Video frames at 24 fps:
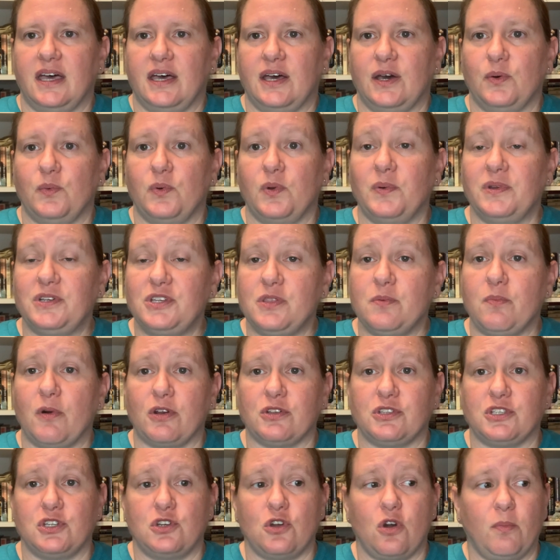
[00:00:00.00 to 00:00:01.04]
we went to the
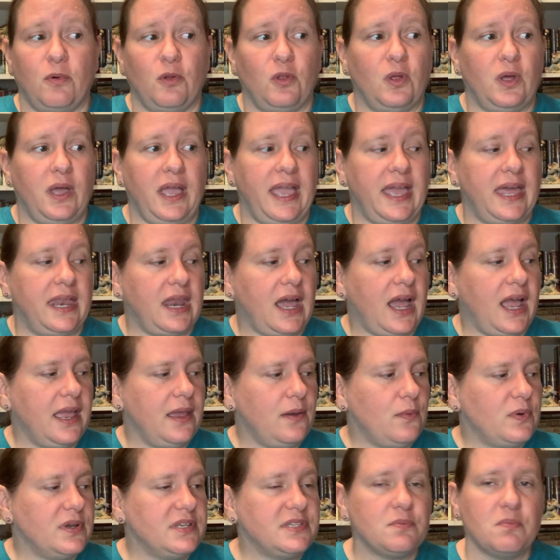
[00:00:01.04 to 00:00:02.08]
Barnes & Noble, and I
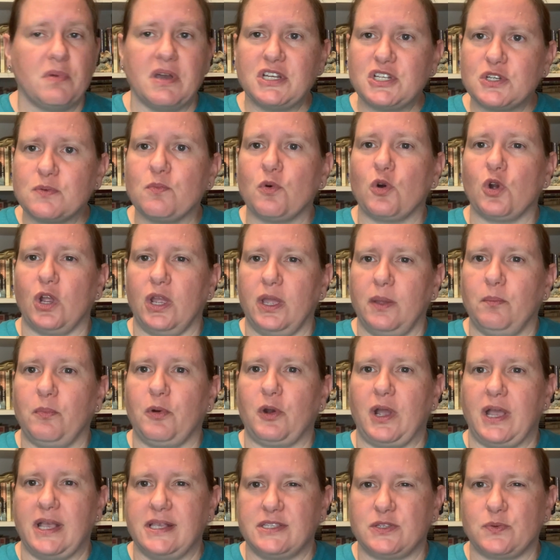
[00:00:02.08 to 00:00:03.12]
was much more
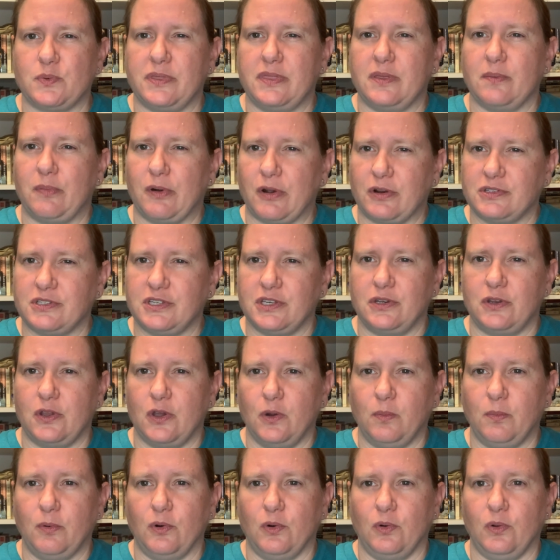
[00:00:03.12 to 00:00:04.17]
impressed with the Barnes &
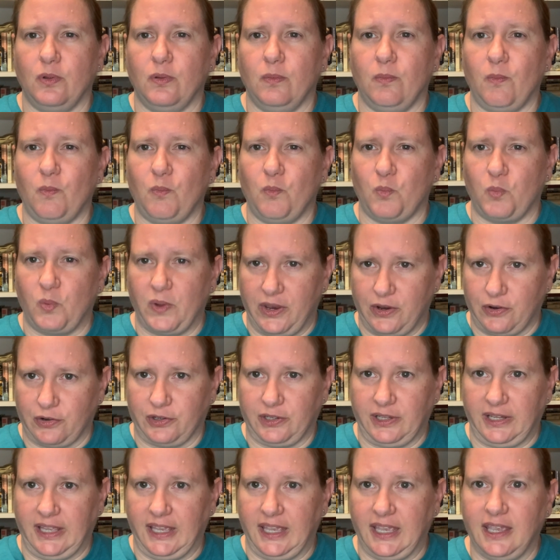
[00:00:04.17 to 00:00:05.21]
Noble,
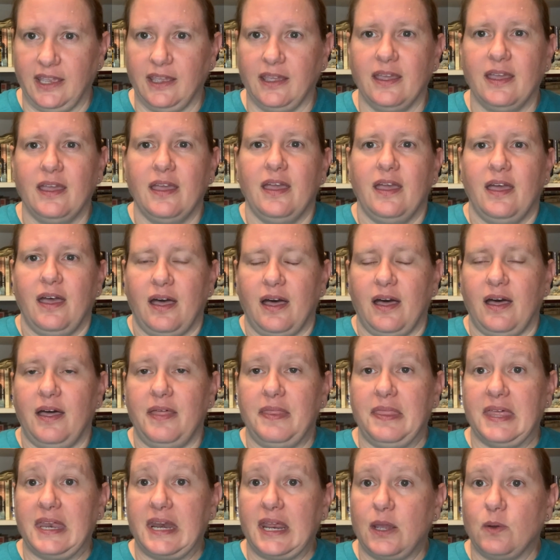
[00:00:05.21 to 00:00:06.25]
weirdly,
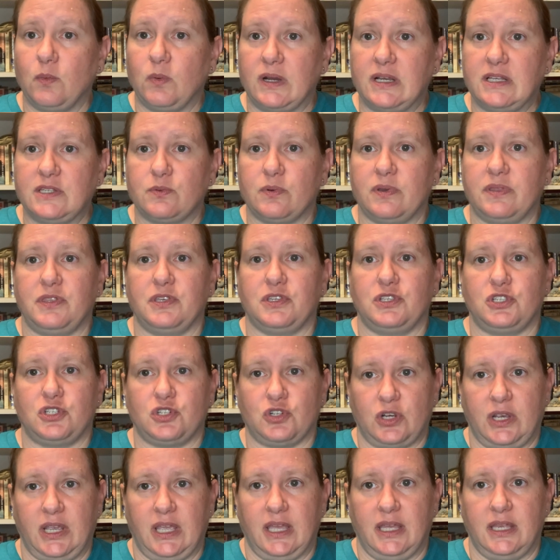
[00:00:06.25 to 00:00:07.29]
than I was with the
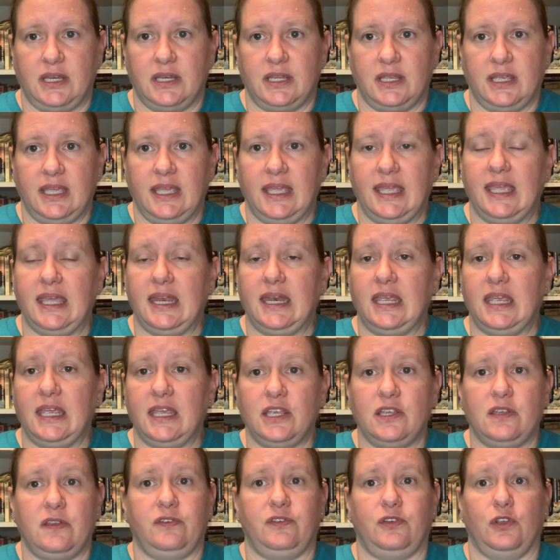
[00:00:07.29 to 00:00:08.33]
Strand. It
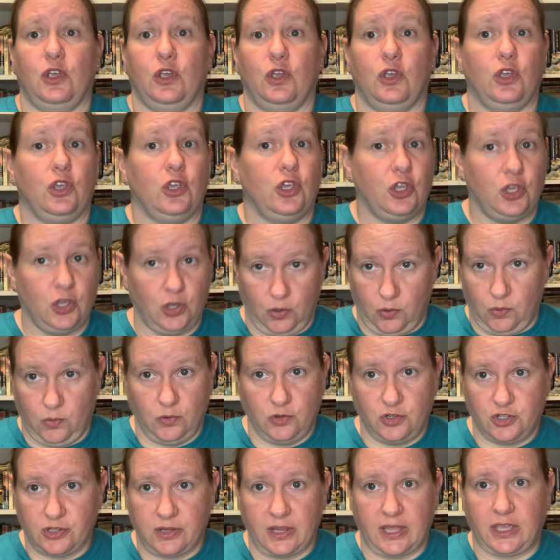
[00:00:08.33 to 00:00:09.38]
is
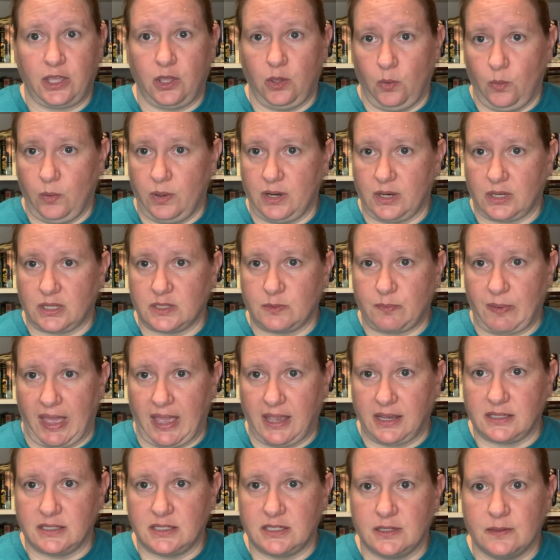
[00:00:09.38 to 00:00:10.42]
huge, like you would
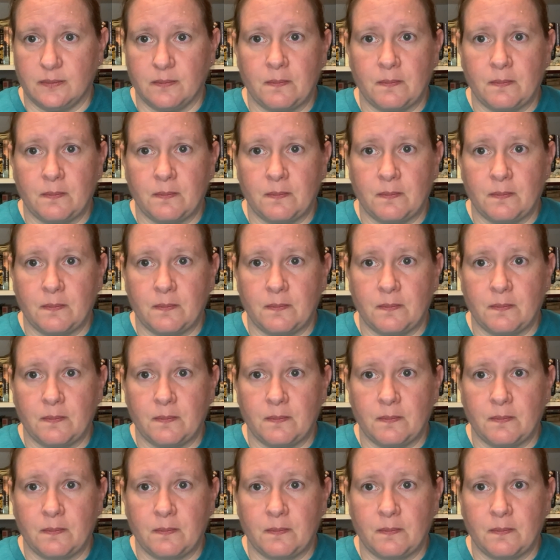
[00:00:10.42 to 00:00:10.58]
expect.